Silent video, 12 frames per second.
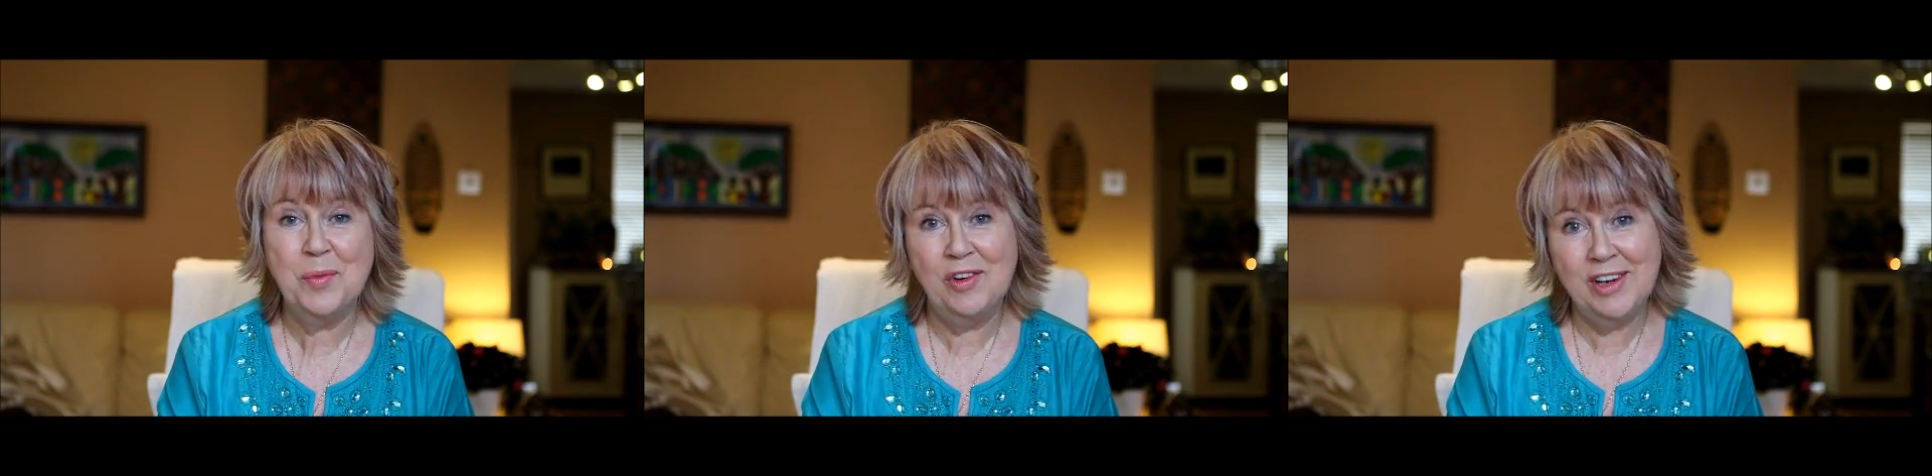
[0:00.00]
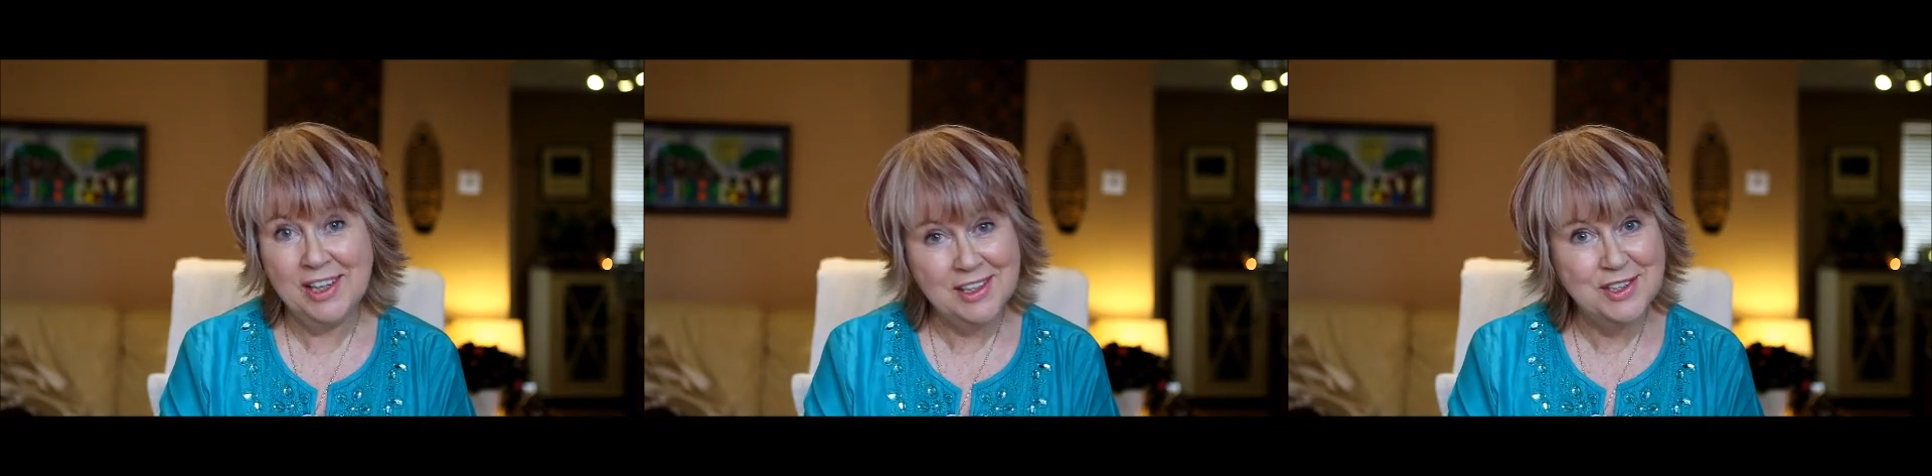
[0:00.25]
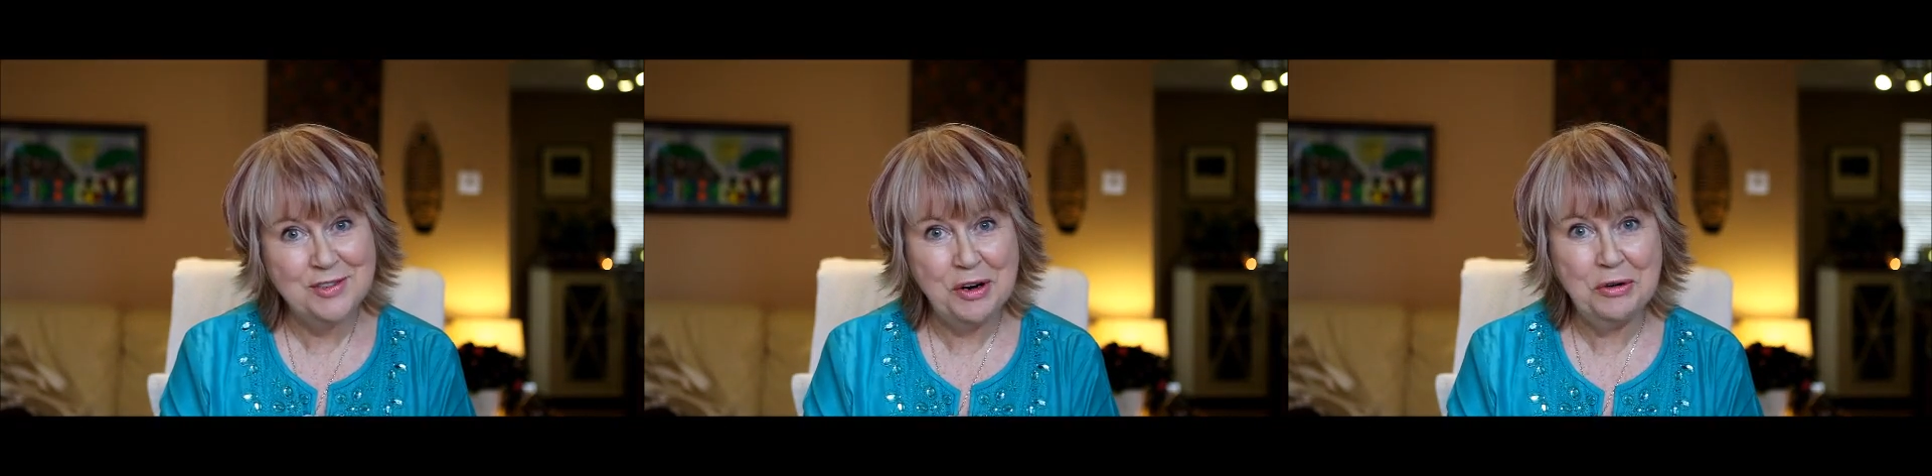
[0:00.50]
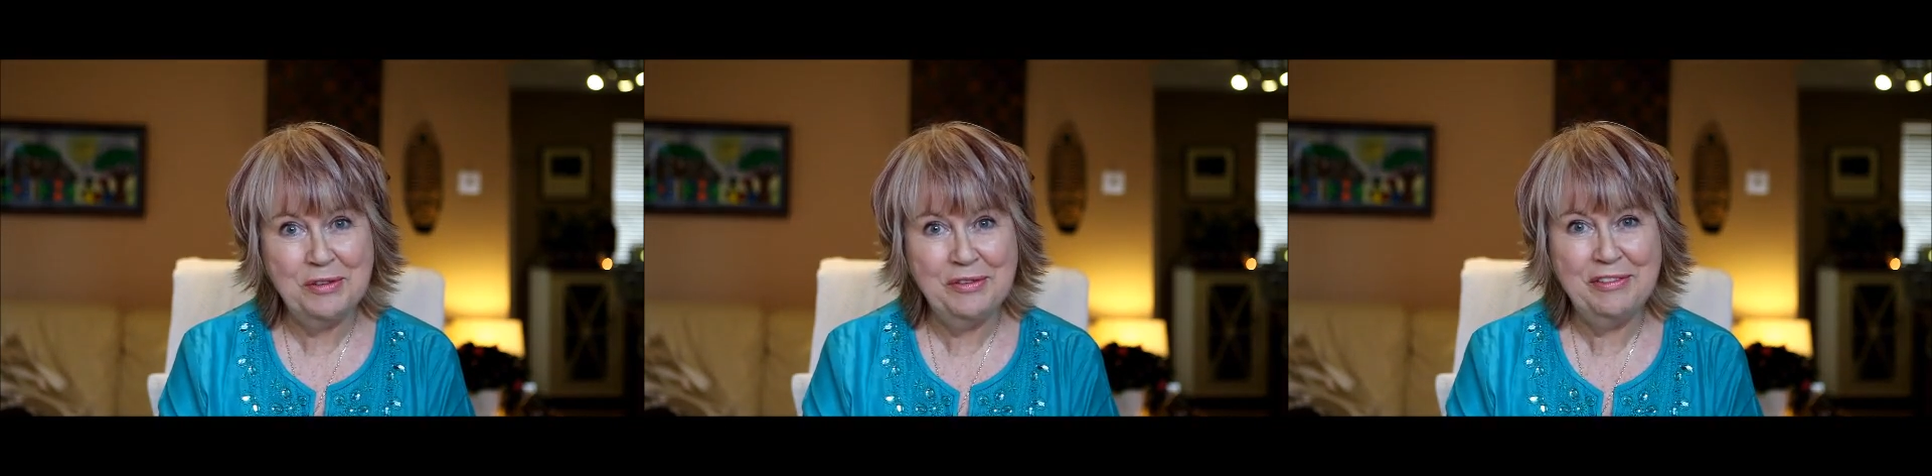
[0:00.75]
we're in
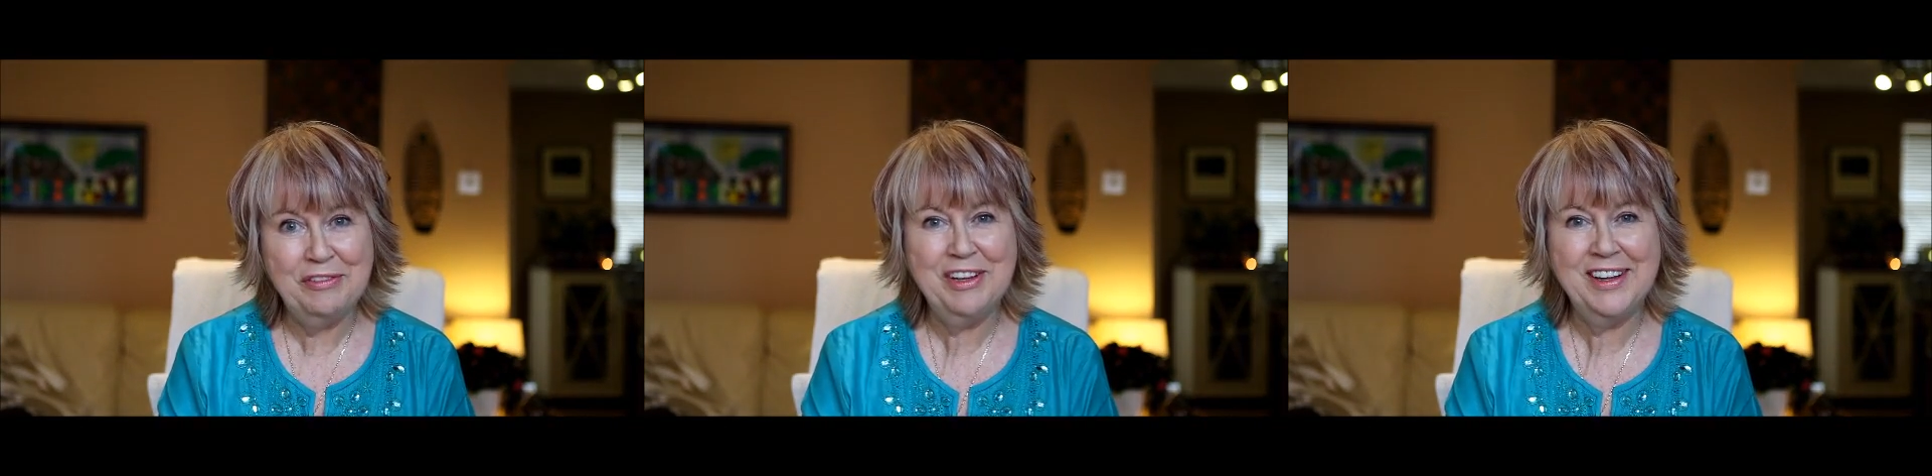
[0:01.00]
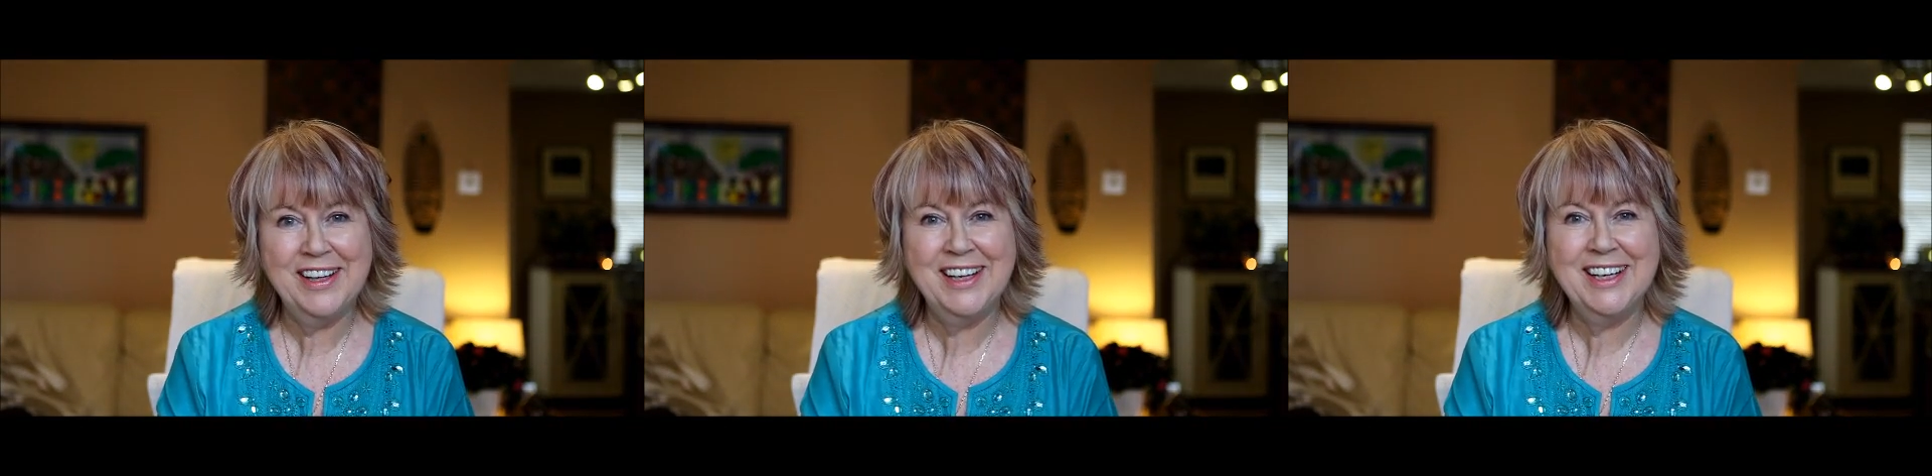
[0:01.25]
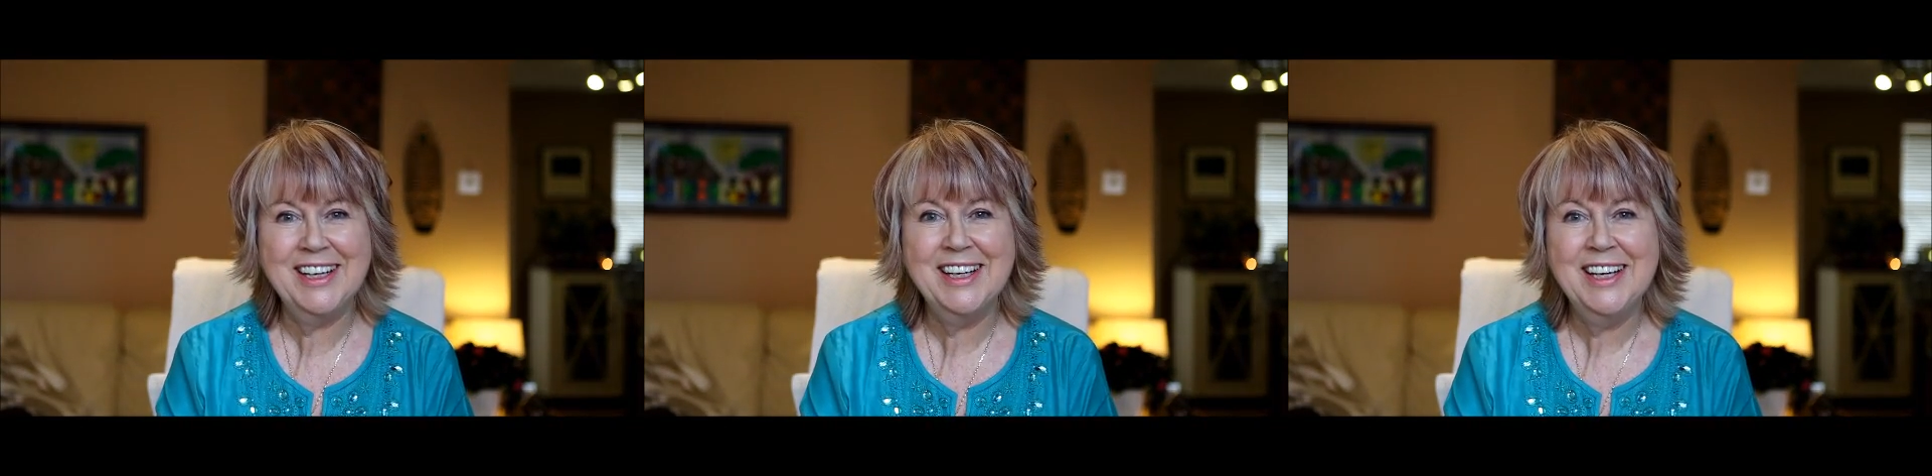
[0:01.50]
control of everything.